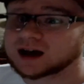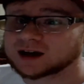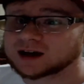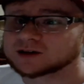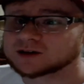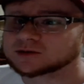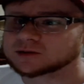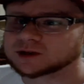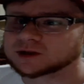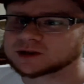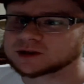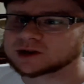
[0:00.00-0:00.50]
I
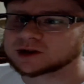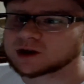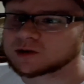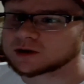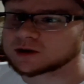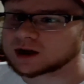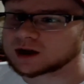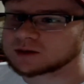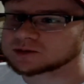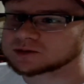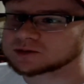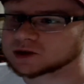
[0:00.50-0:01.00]
don't really know
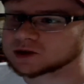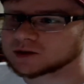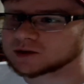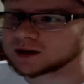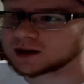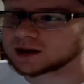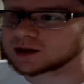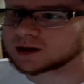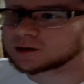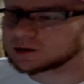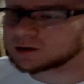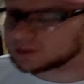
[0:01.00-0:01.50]
what I'm
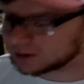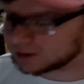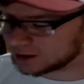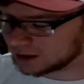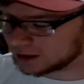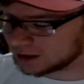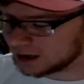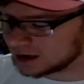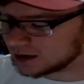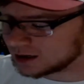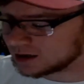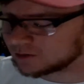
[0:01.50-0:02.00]
doing with
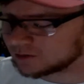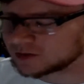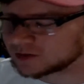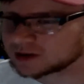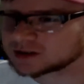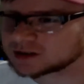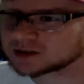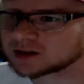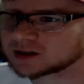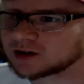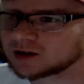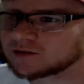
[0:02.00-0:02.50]
any of
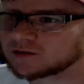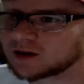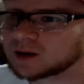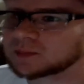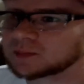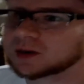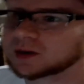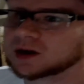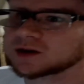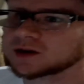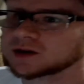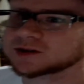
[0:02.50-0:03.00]
this stuff I
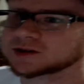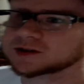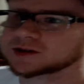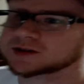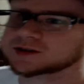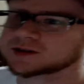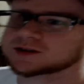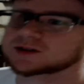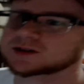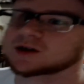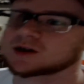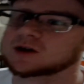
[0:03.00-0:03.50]

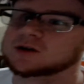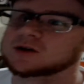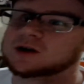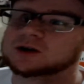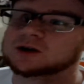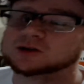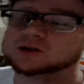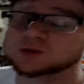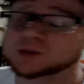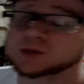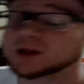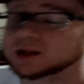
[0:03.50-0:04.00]
purchased, so
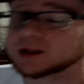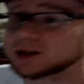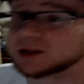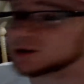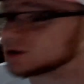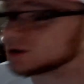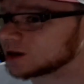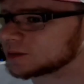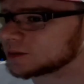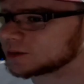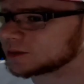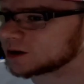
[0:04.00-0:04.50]
ultimately
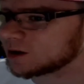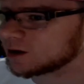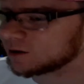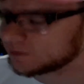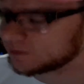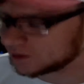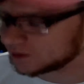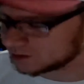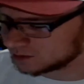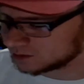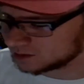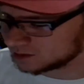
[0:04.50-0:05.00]
you'll let me know if
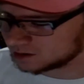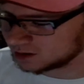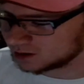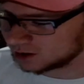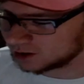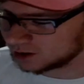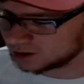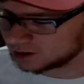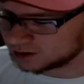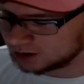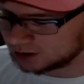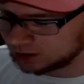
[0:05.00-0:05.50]
this was a
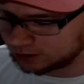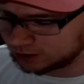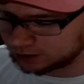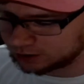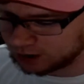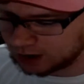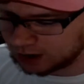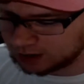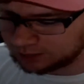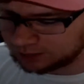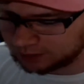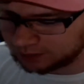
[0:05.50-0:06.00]
good deal or
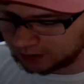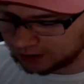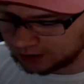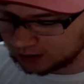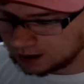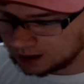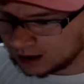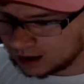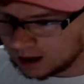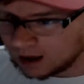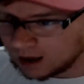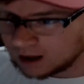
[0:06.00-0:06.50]
not. But
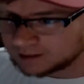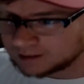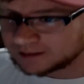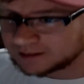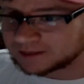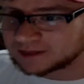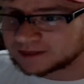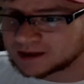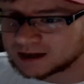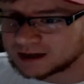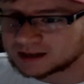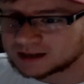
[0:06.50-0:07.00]
the
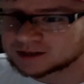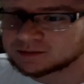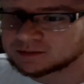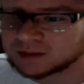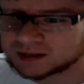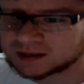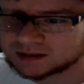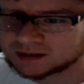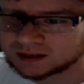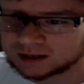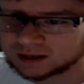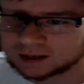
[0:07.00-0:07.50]
thing it's
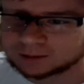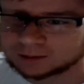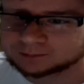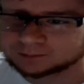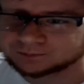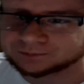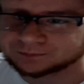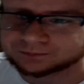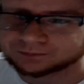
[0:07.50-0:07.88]
missing